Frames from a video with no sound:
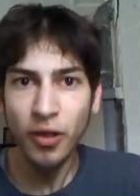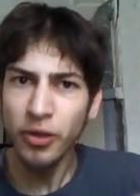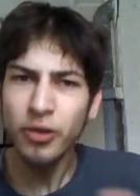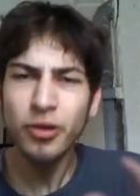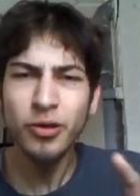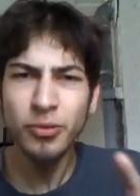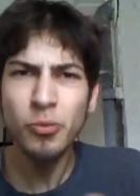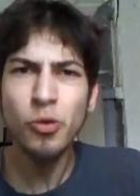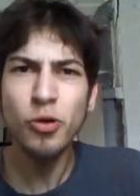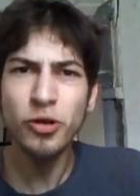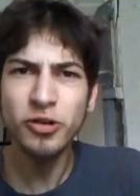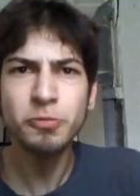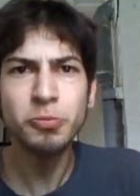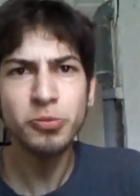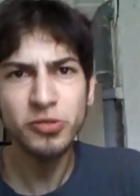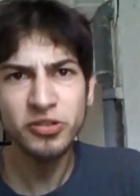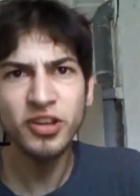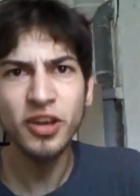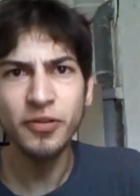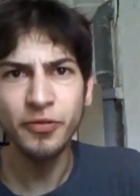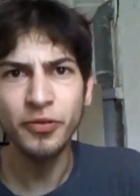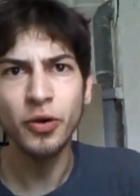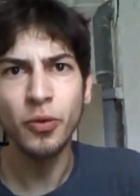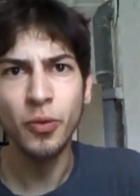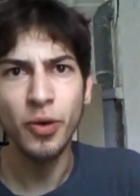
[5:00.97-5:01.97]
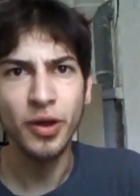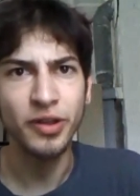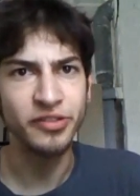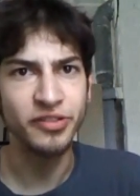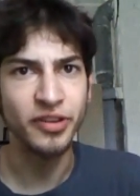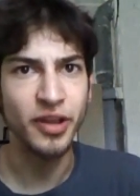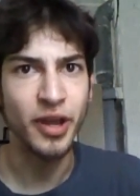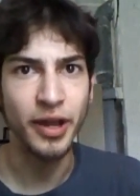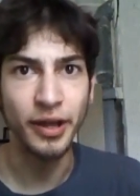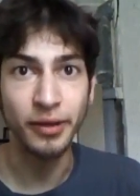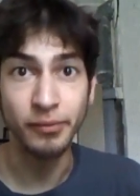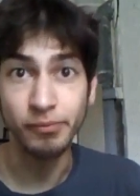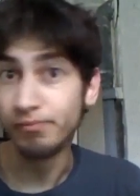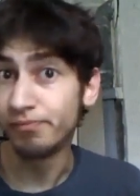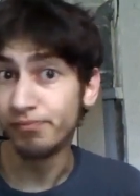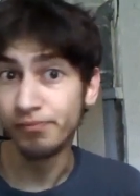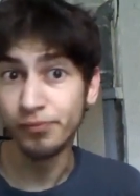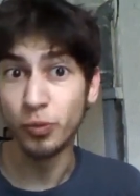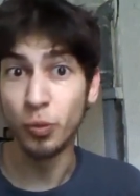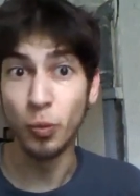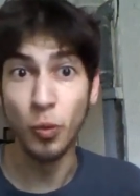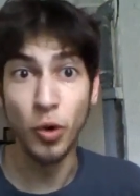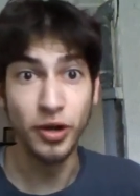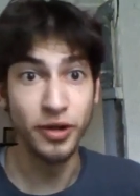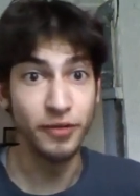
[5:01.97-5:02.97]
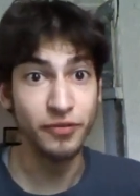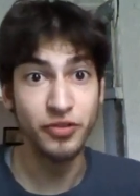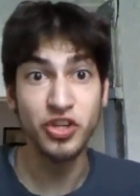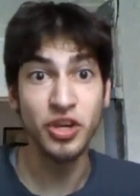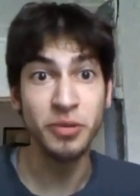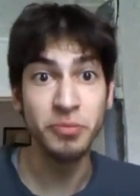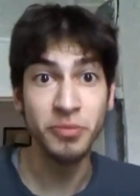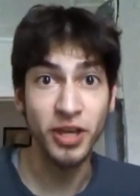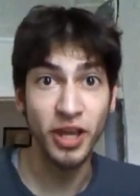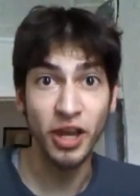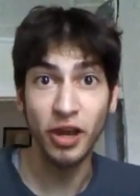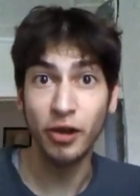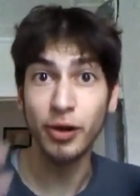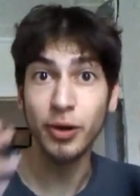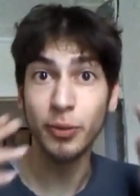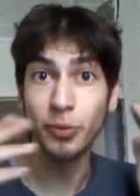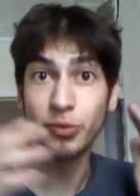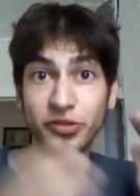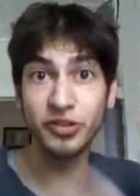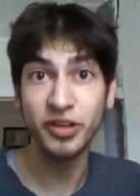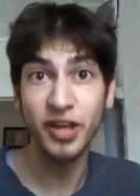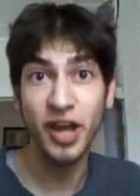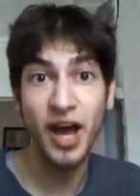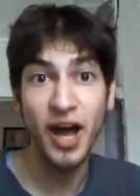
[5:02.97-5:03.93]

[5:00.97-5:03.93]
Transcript: there are more specific ones like what if Jim Carrey was